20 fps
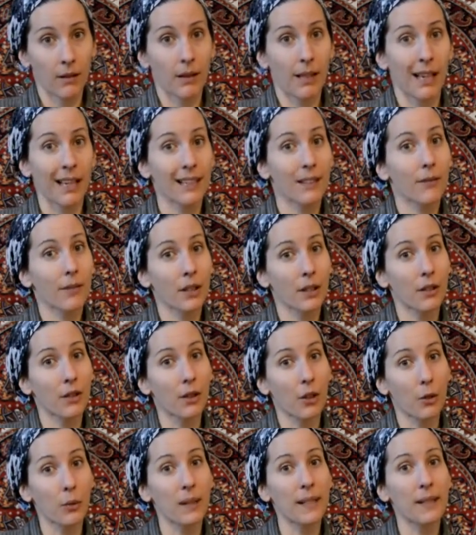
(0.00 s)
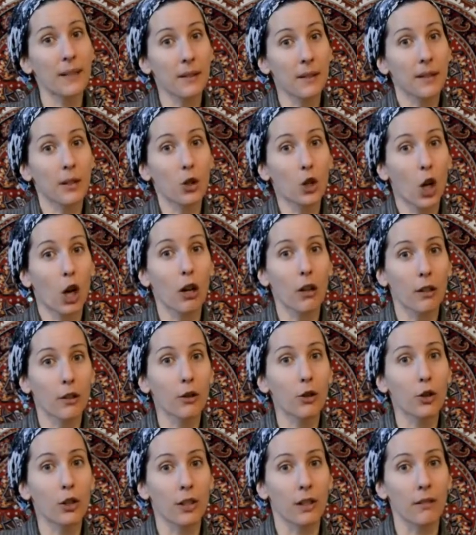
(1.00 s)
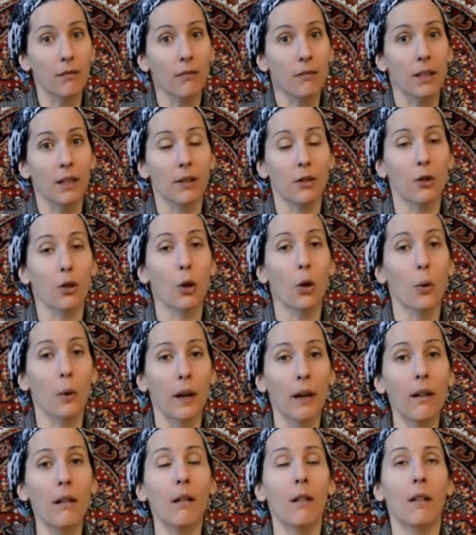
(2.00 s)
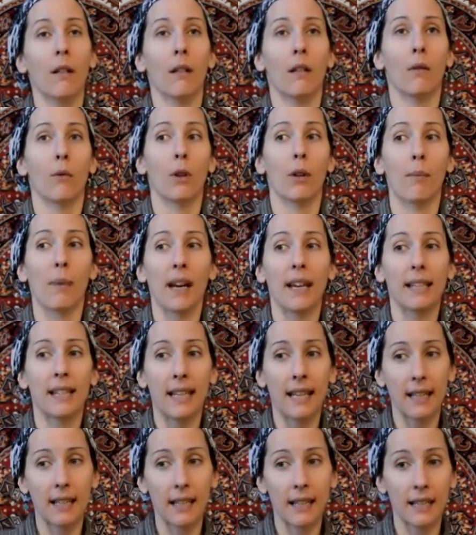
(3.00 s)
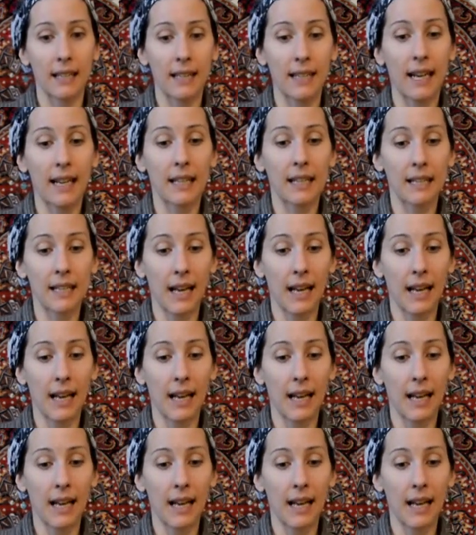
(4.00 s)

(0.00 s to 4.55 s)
the crystals charged and going with my intent.